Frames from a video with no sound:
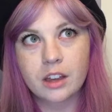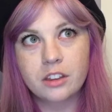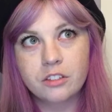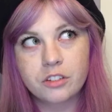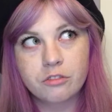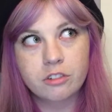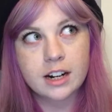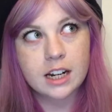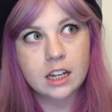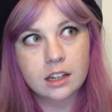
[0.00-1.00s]
I think the film
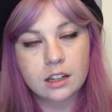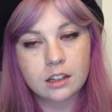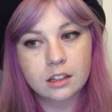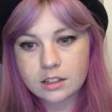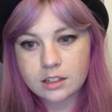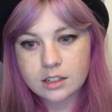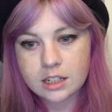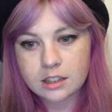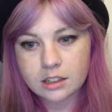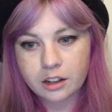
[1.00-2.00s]
really
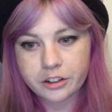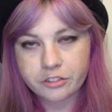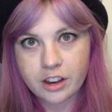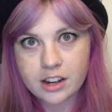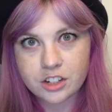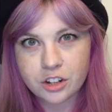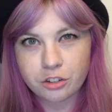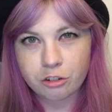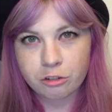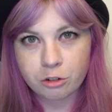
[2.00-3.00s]
did the kind of getting to know the
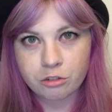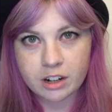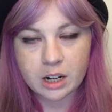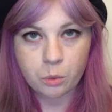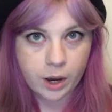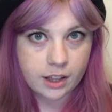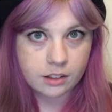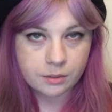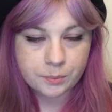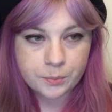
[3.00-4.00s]
crew really well,